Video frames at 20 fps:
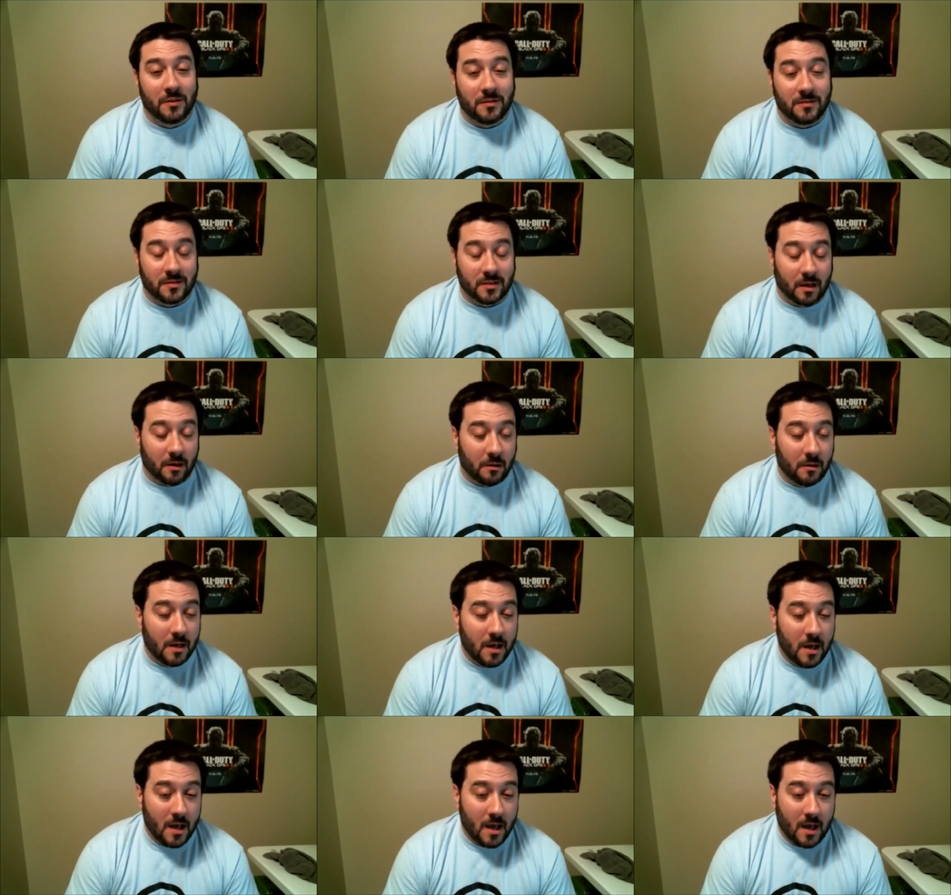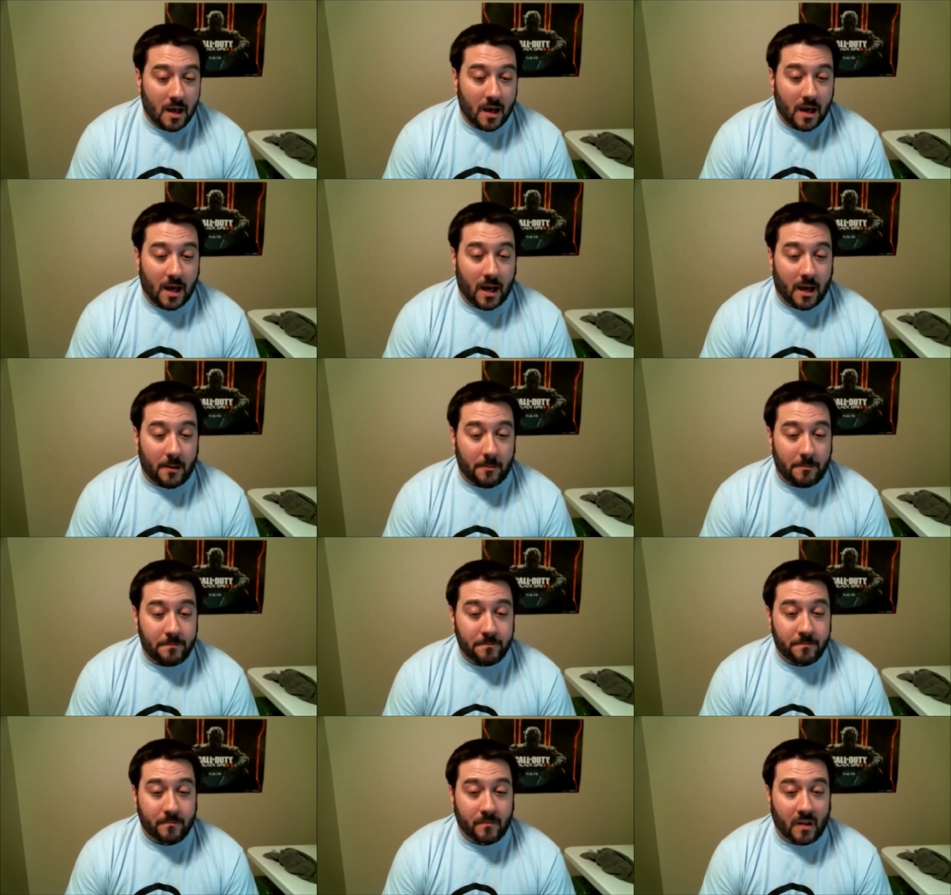So
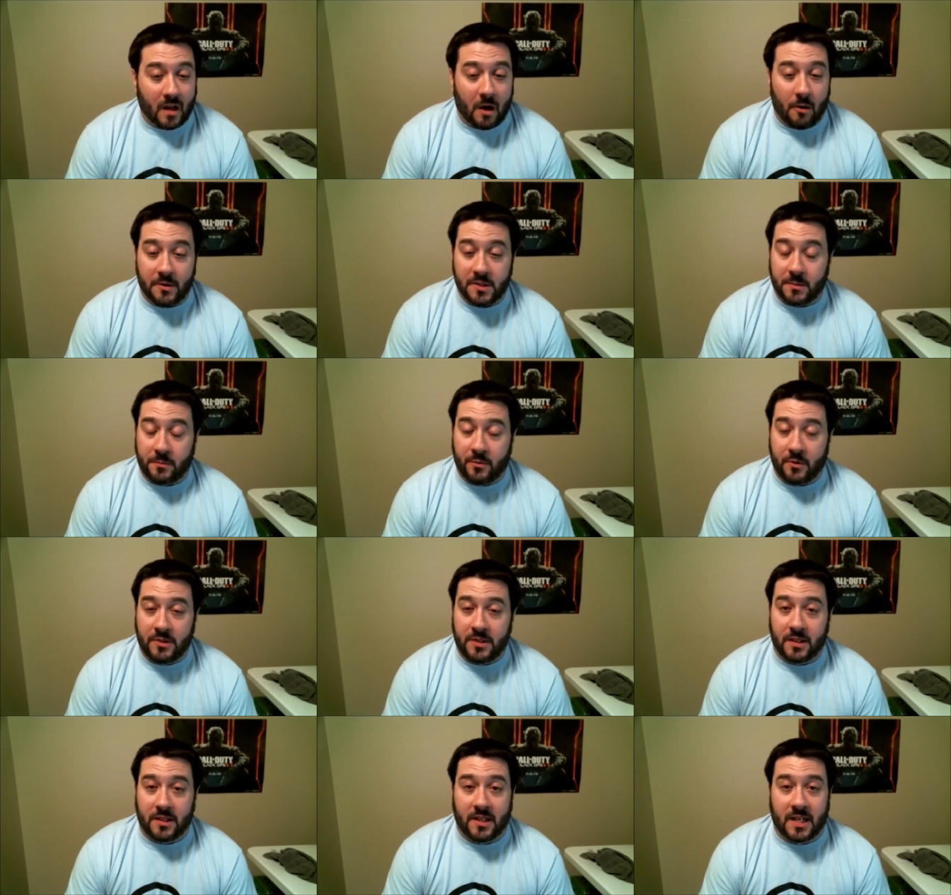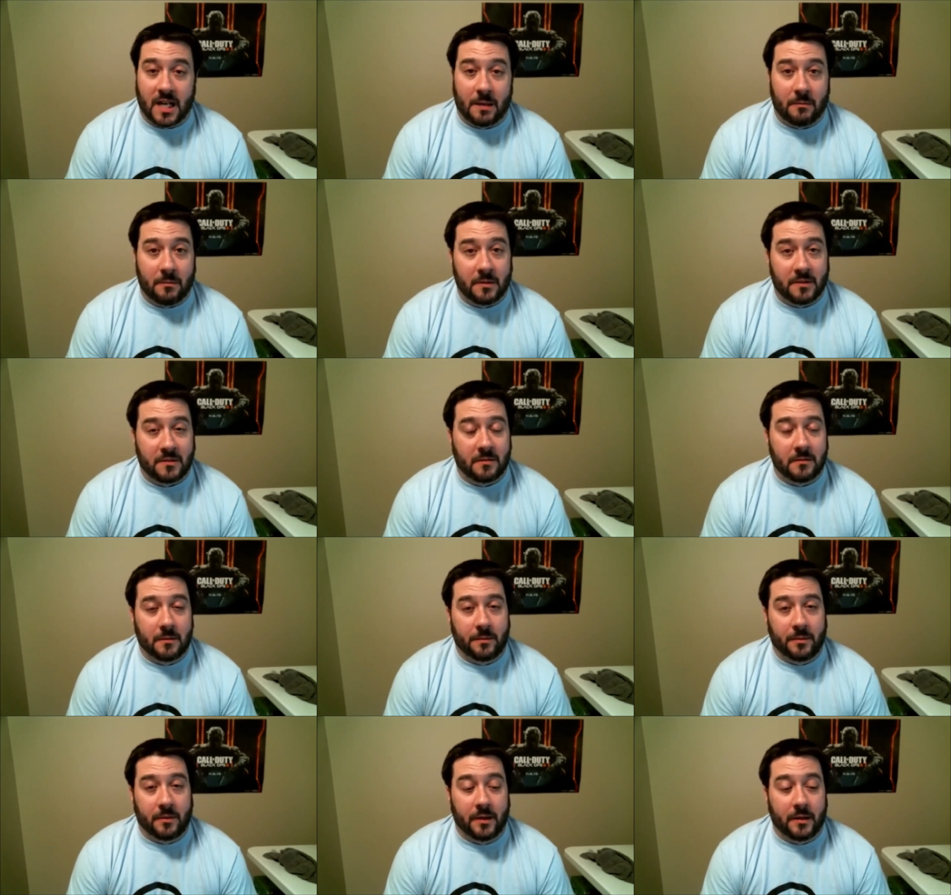I always appreciate the compliments from
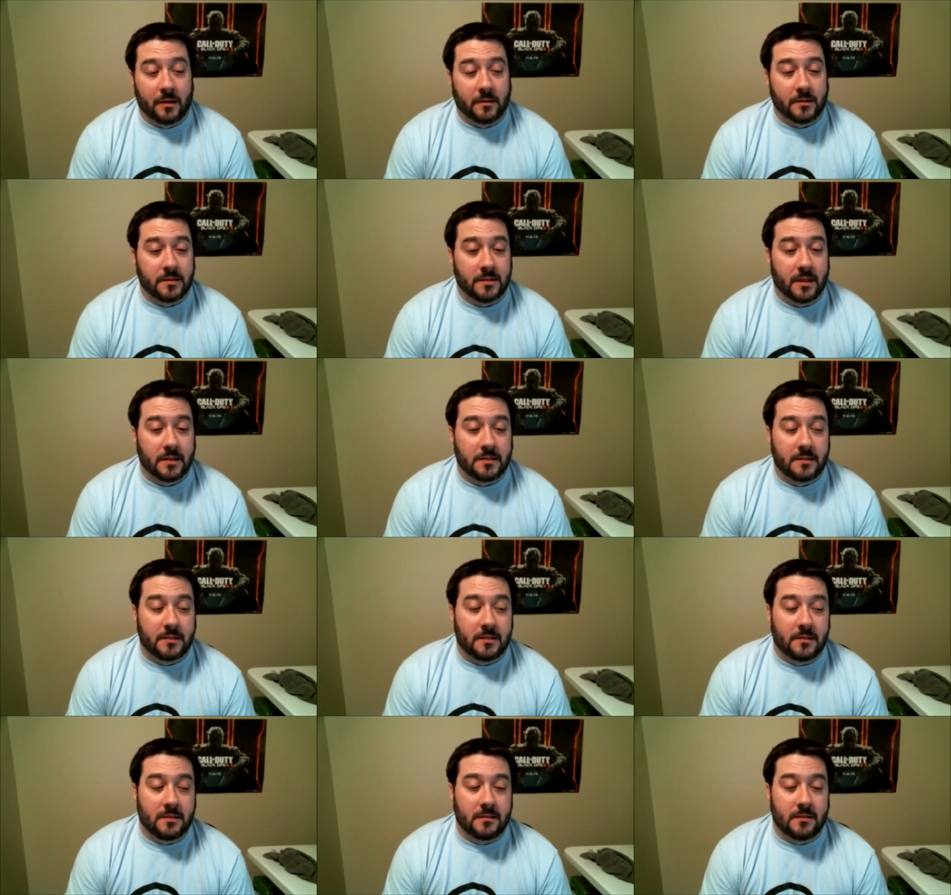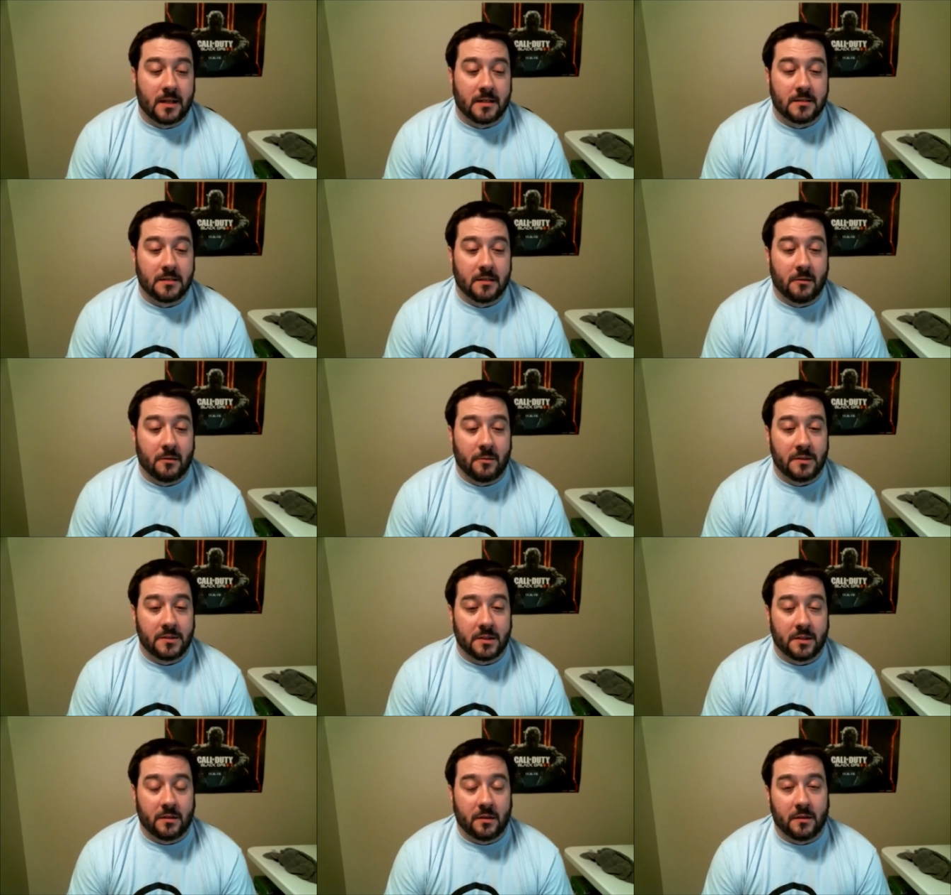the players. That's
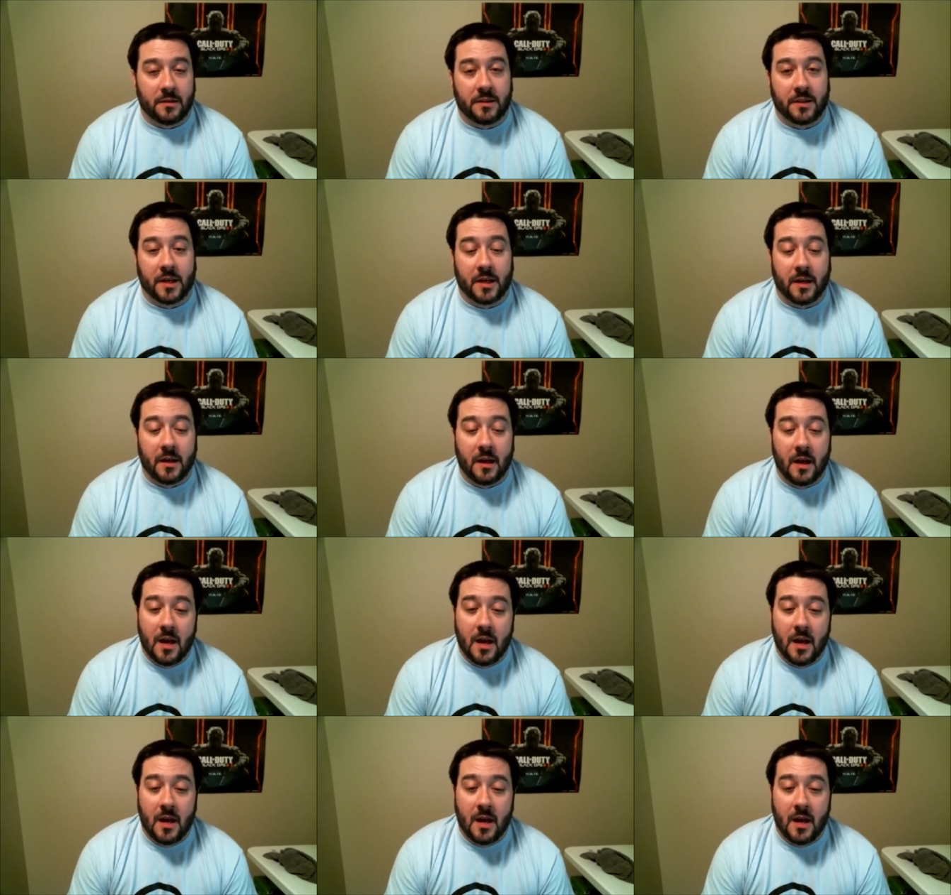always a good thing.